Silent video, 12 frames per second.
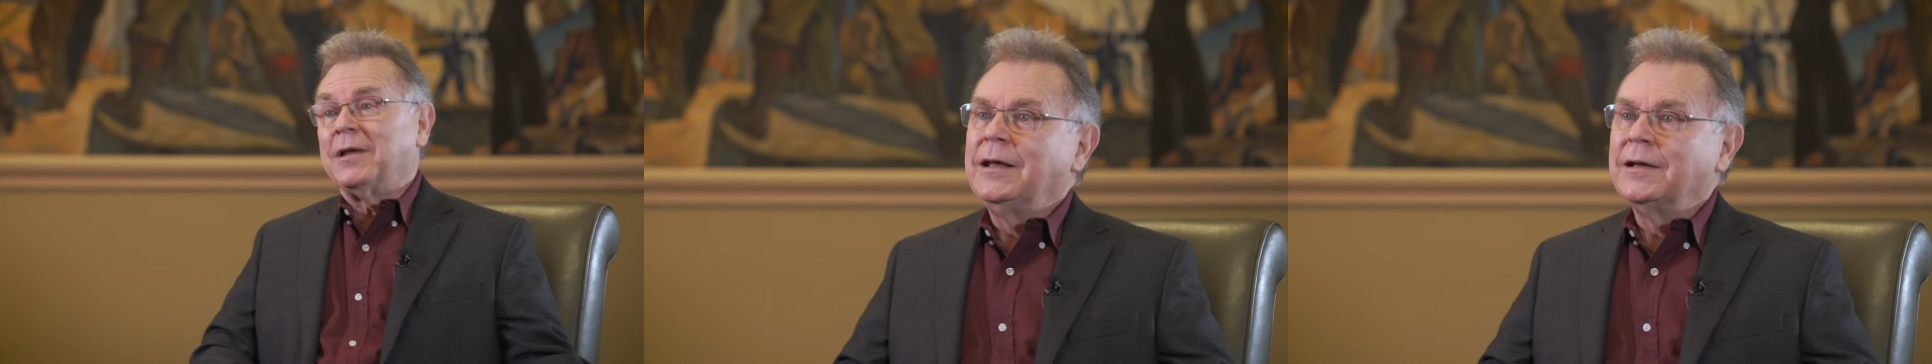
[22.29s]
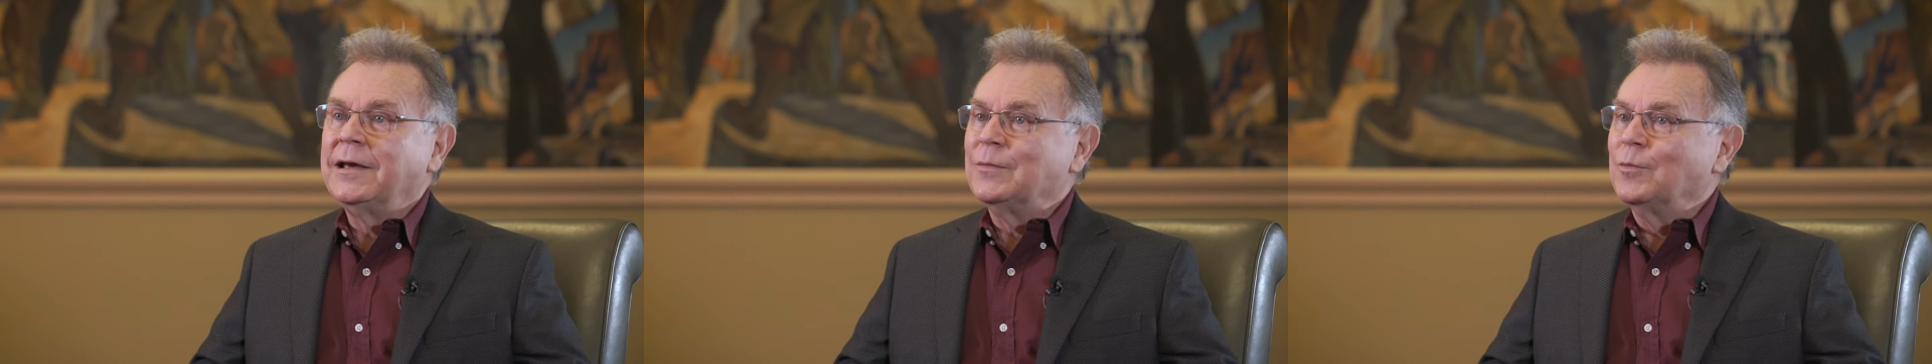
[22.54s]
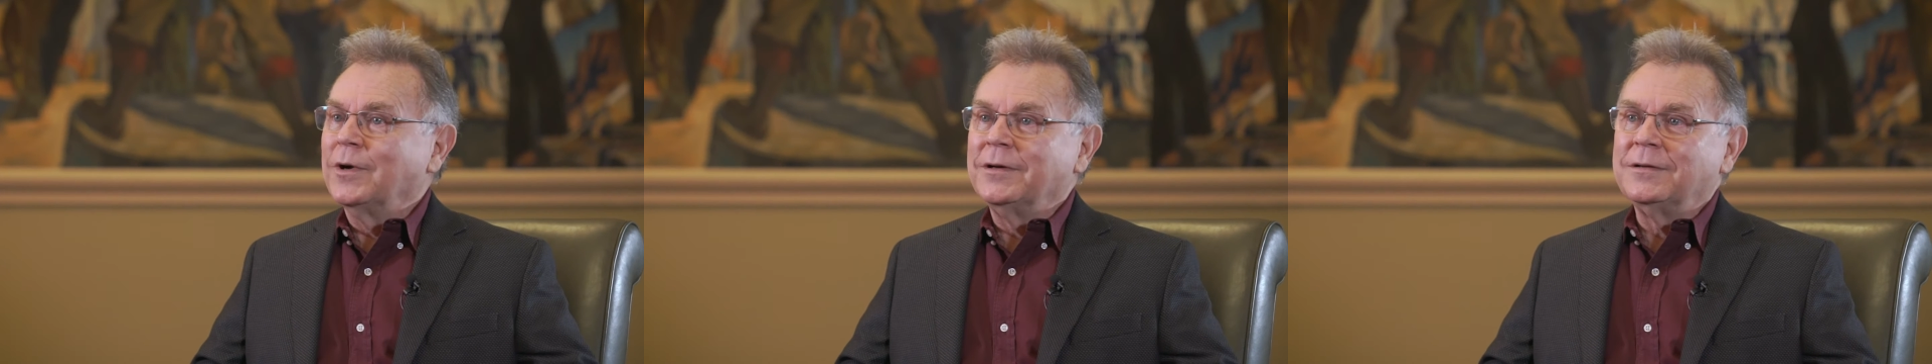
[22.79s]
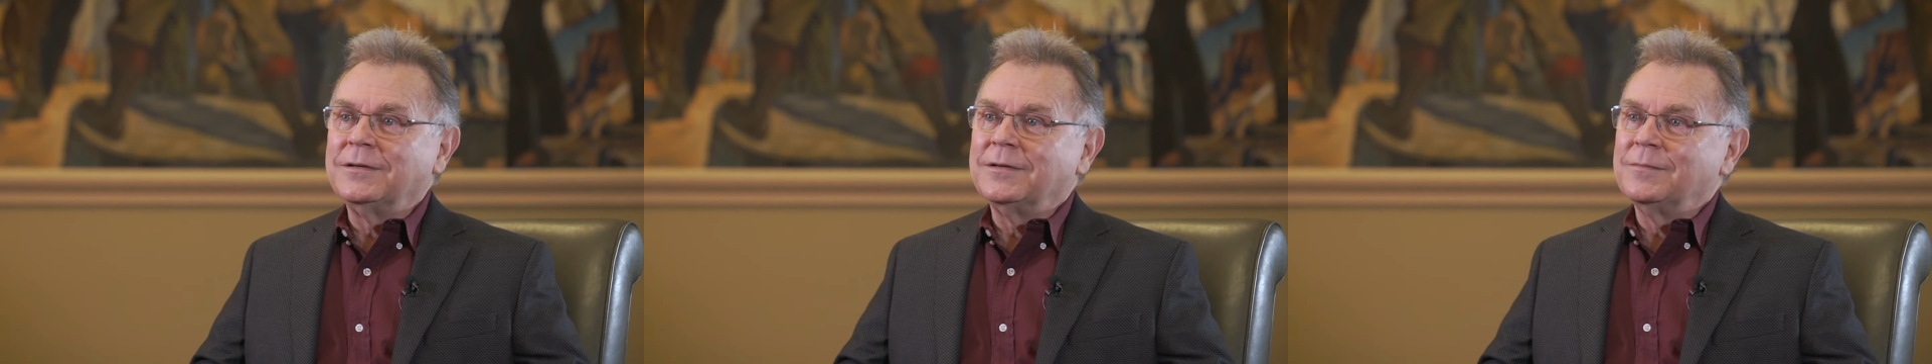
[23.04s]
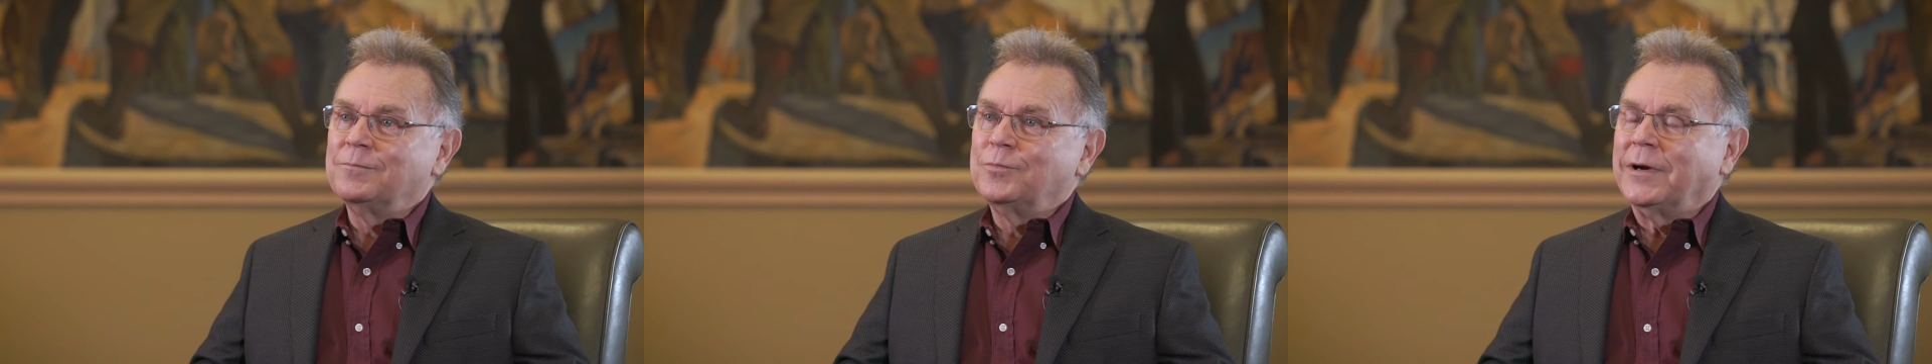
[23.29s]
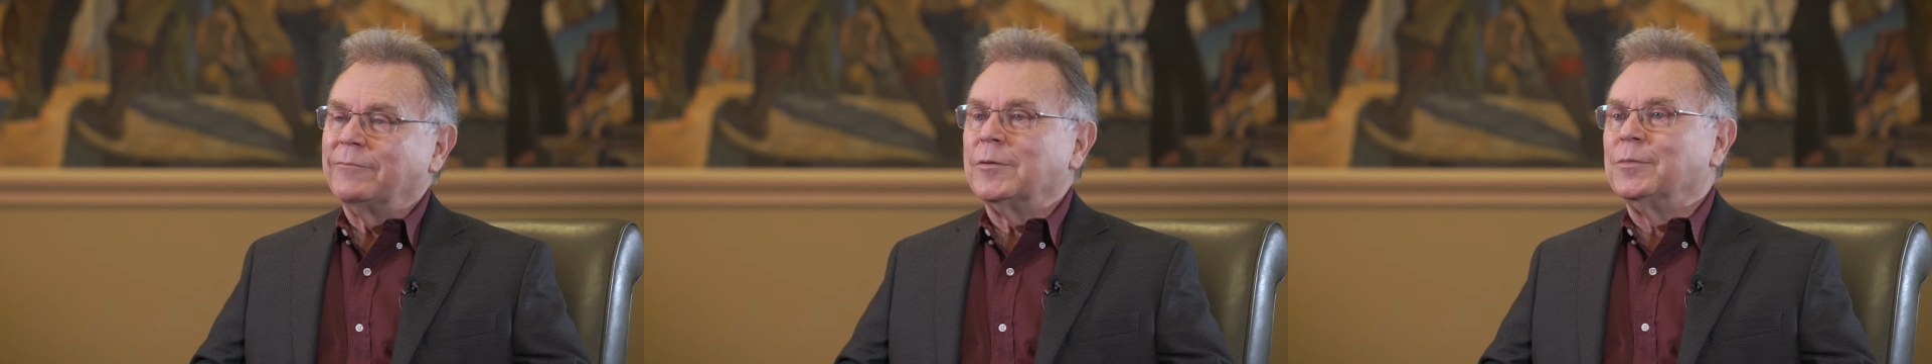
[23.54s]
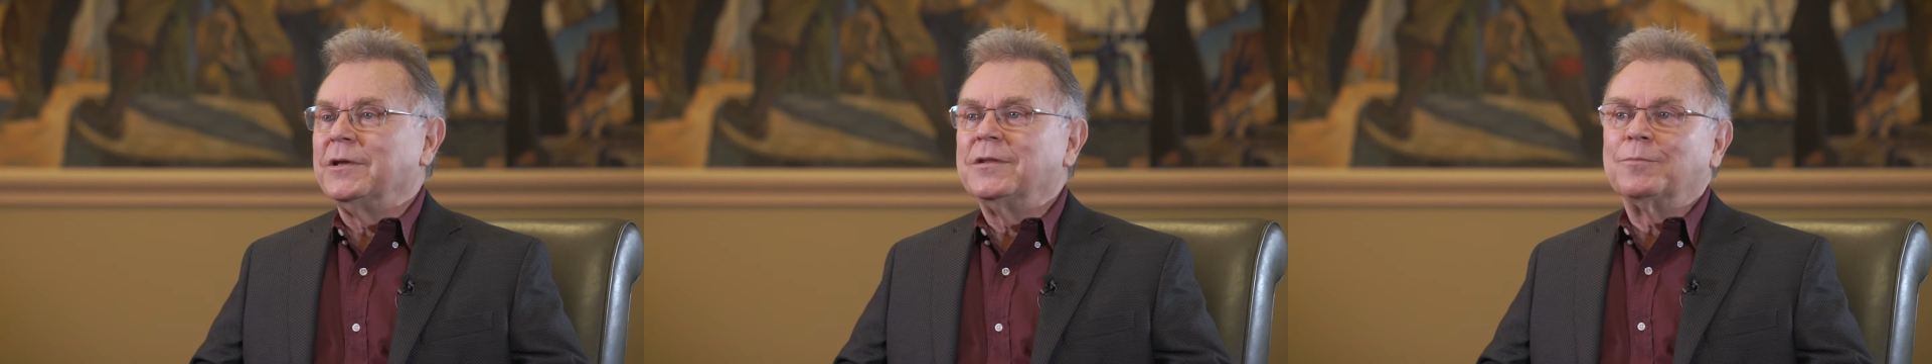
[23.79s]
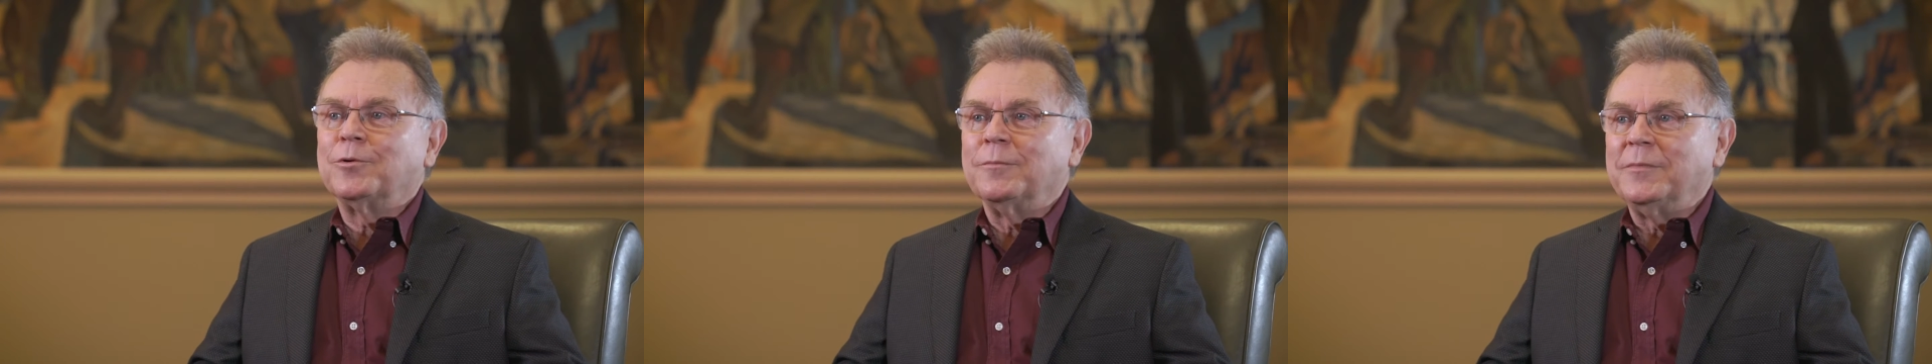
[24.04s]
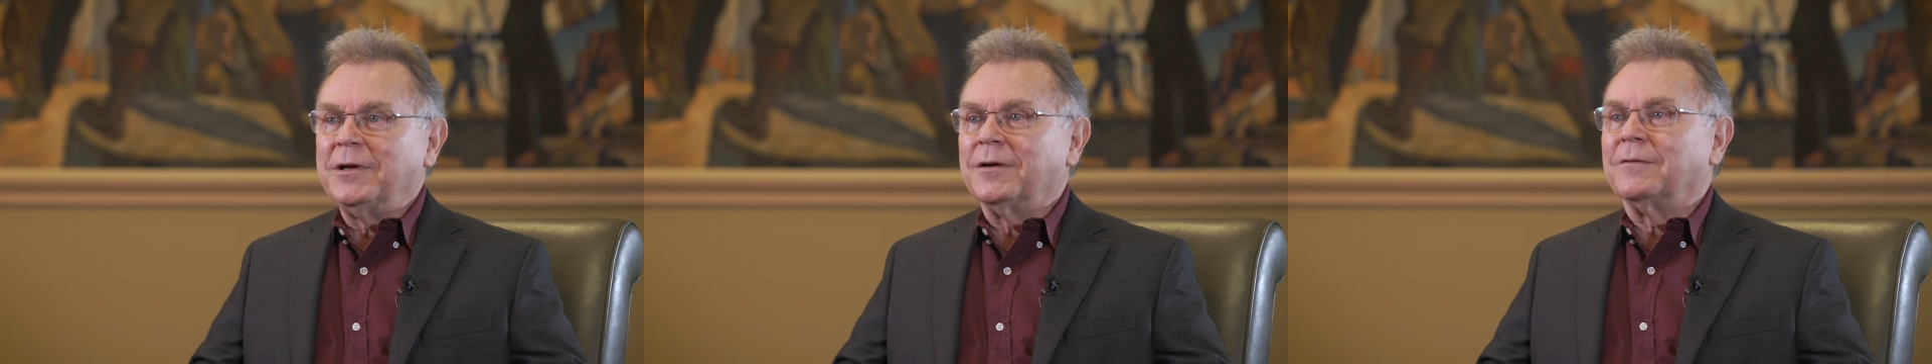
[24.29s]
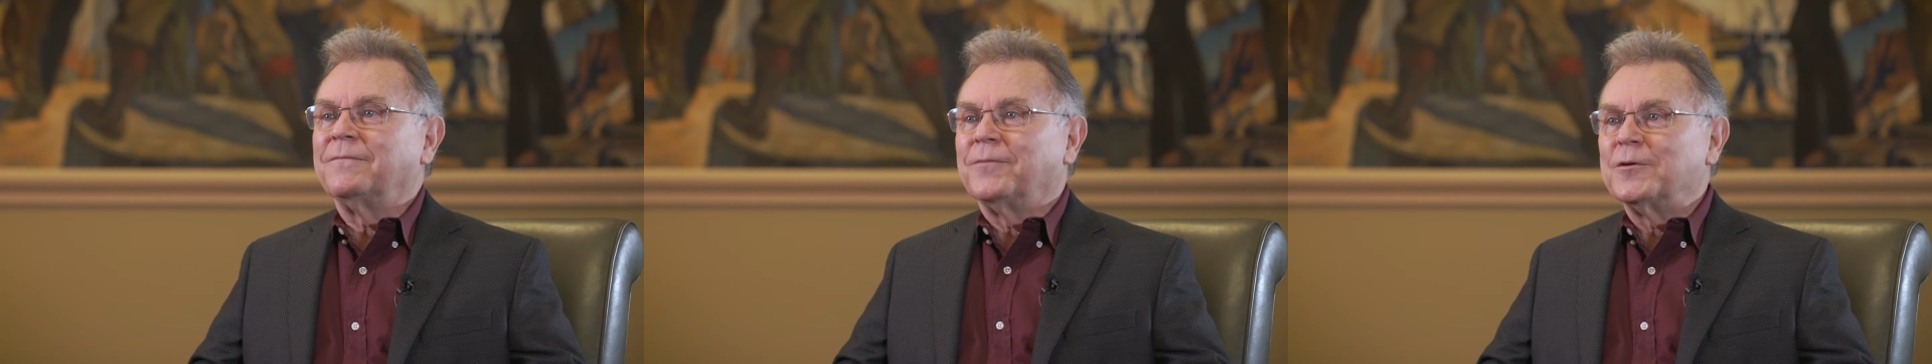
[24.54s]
and I had won probably the premier